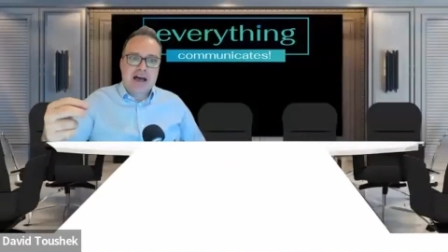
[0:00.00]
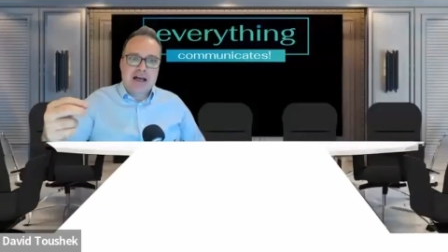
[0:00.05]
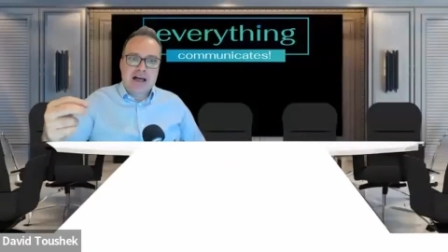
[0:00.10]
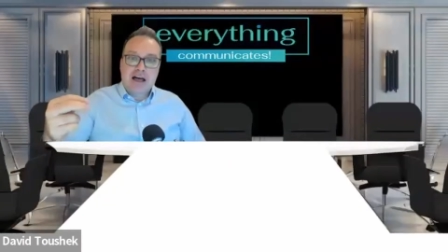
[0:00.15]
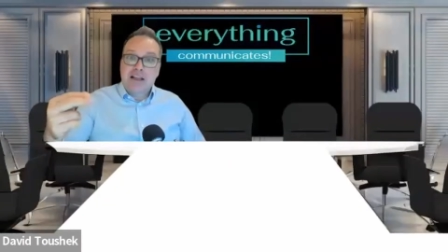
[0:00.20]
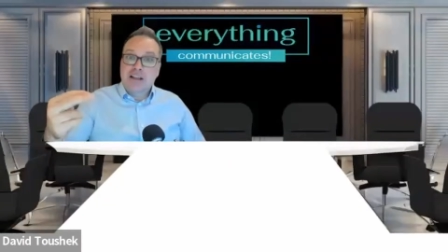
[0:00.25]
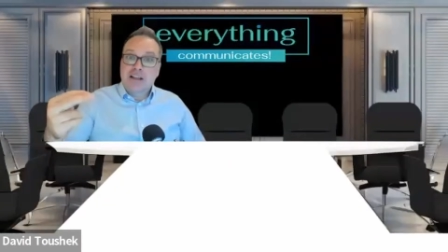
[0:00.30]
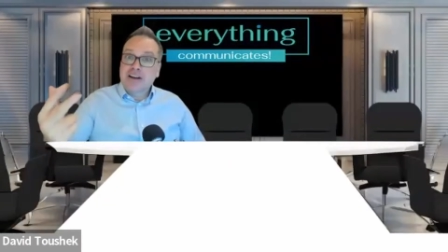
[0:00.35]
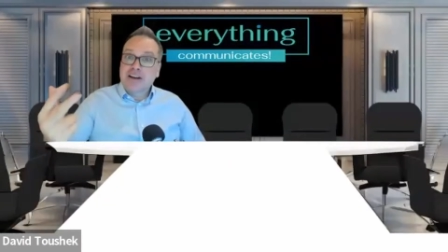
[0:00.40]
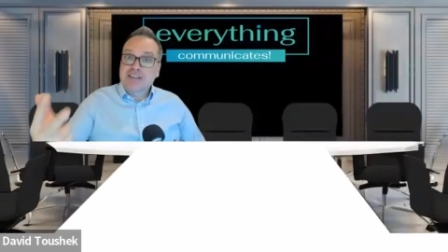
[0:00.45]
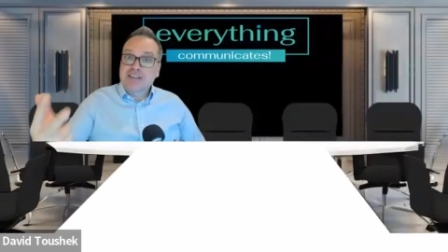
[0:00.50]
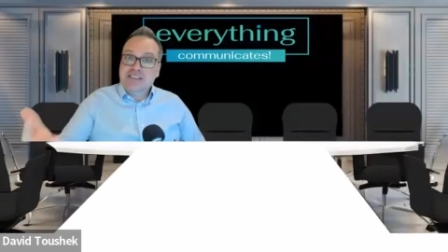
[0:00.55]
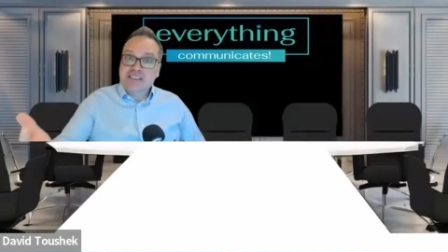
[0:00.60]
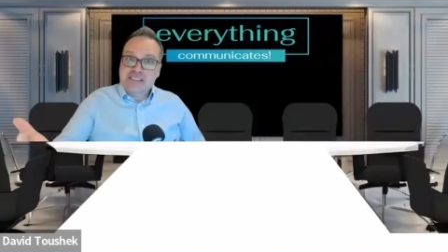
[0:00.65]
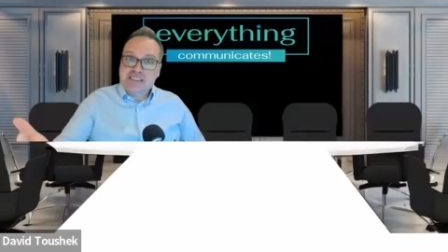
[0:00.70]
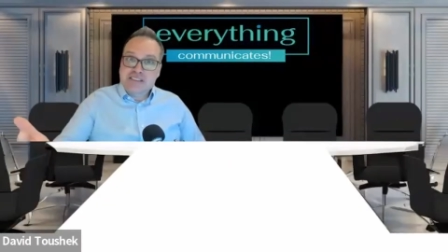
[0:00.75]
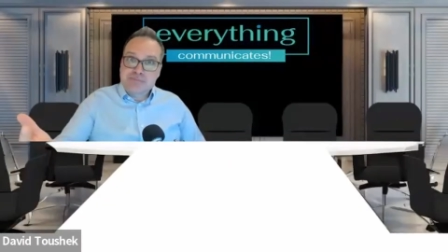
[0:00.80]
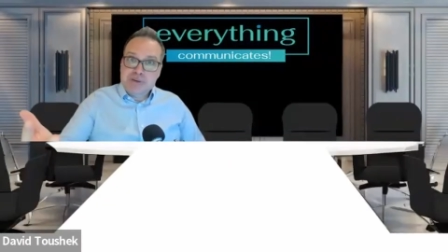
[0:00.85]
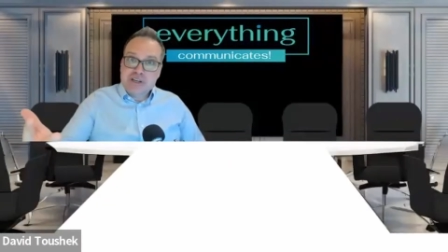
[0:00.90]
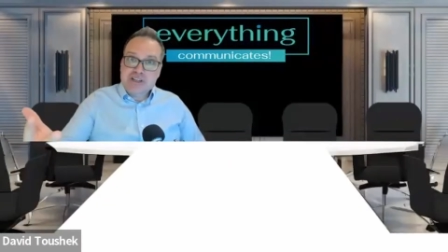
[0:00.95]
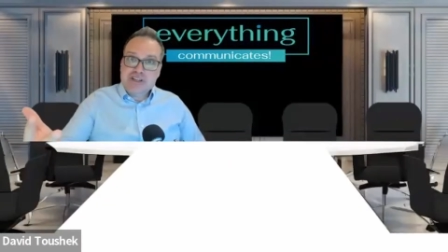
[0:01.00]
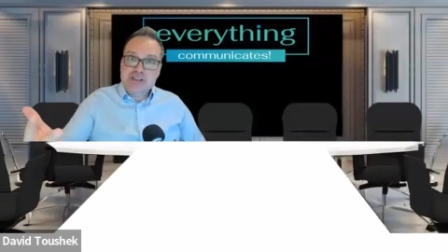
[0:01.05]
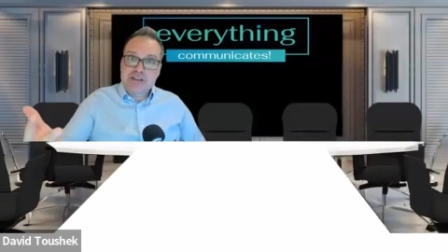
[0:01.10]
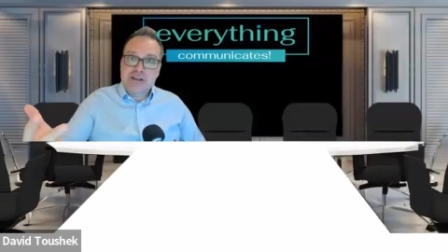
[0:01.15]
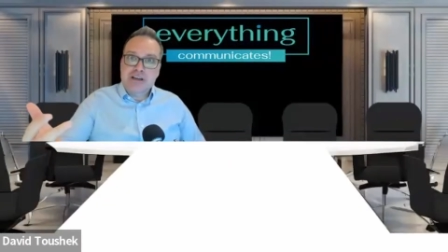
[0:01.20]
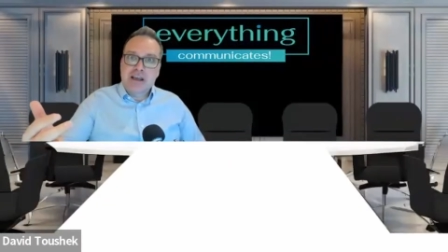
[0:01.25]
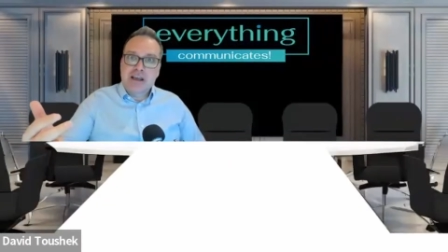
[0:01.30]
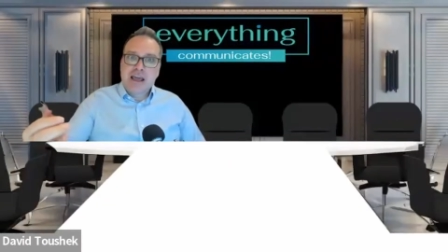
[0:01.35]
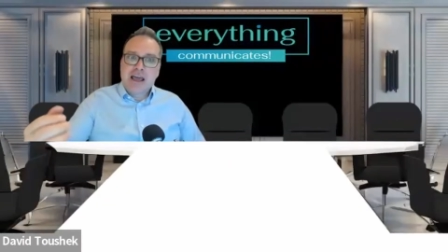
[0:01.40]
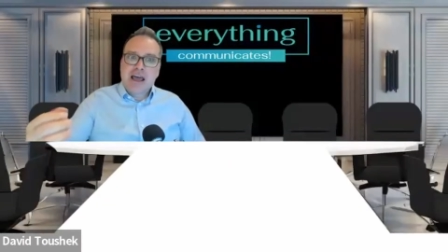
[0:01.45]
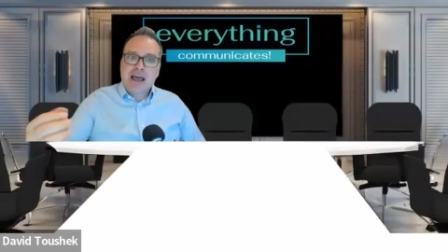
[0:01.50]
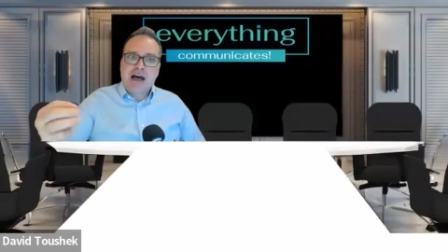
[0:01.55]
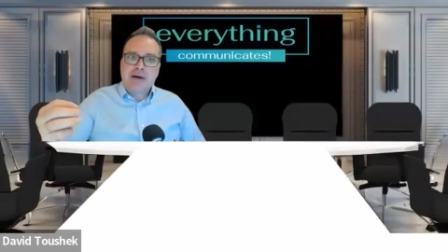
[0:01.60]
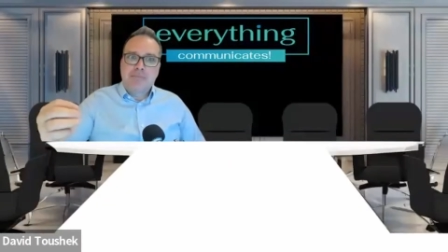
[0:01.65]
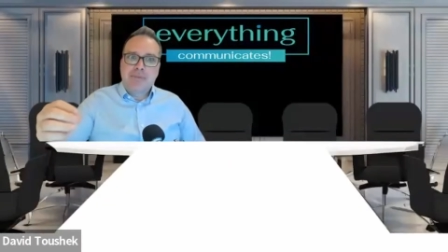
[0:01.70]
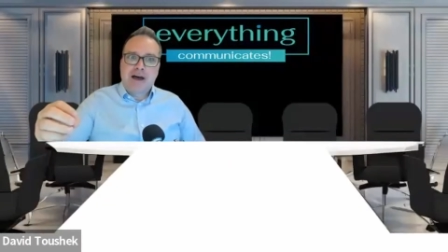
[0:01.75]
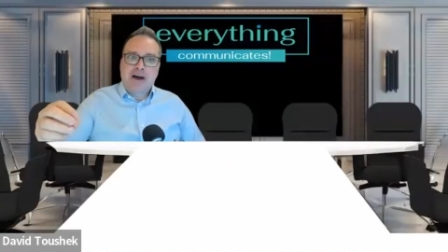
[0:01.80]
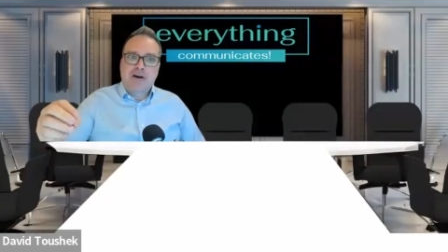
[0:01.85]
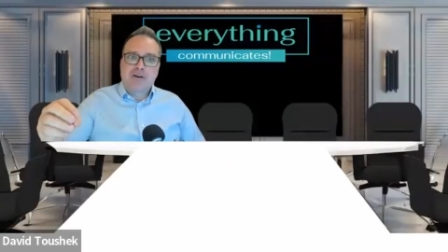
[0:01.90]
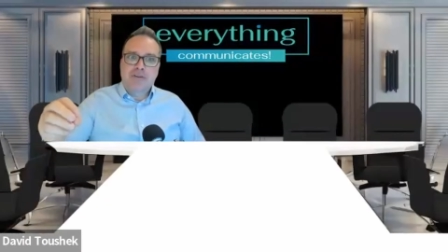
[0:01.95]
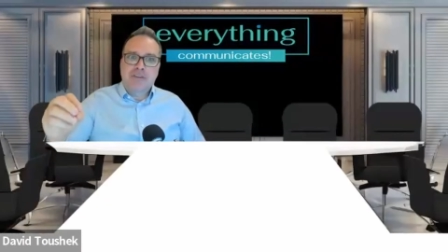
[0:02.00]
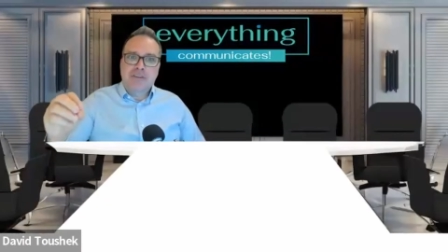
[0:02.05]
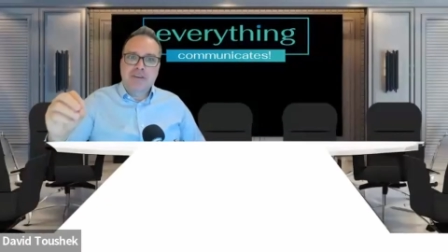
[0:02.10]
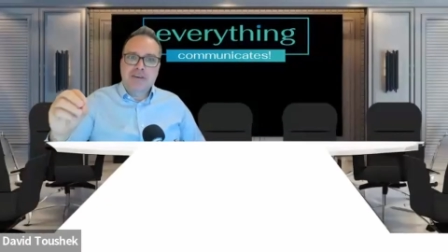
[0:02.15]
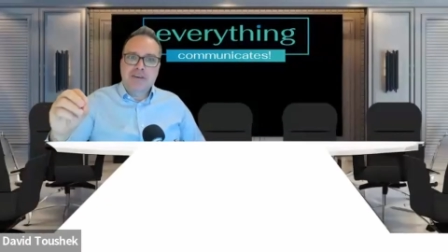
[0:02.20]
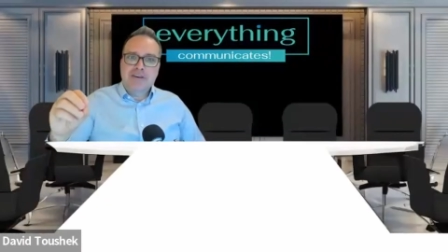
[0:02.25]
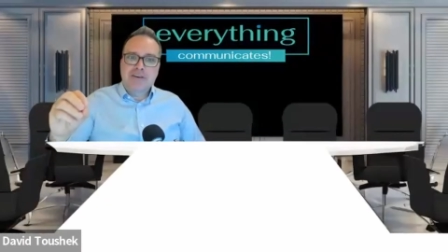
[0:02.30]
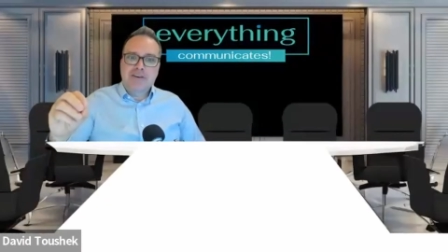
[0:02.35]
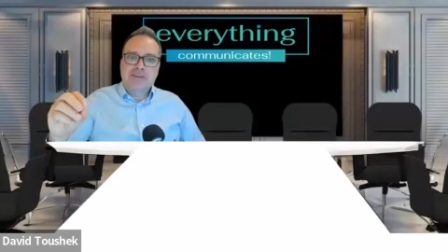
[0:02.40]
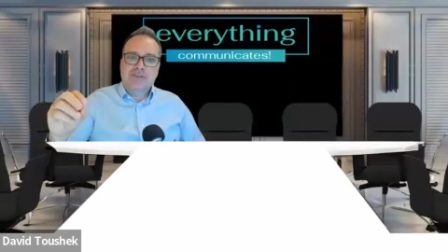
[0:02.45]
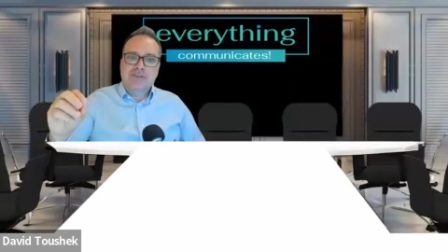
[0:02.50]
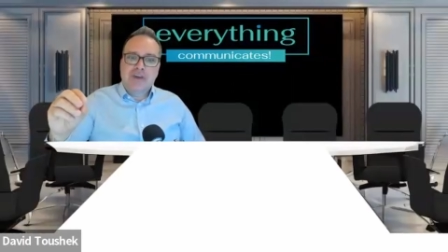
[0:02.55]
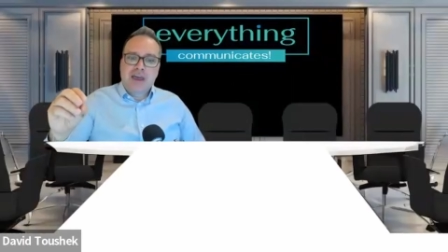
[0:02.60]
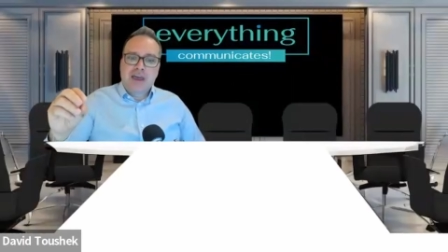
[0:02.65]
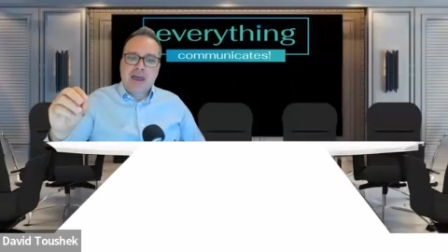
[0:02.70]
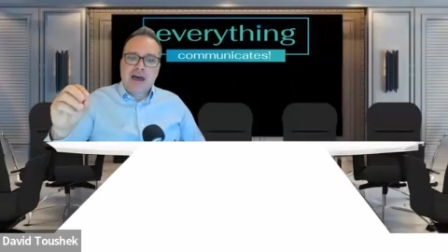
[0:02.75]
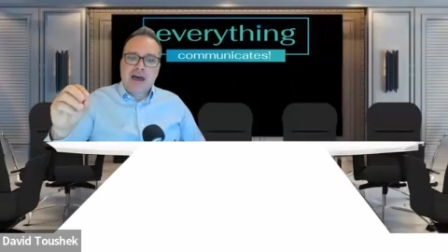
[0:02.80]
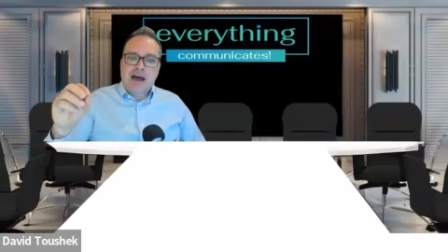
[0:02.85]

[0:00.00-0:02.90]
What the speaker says: a lot of suspicion about these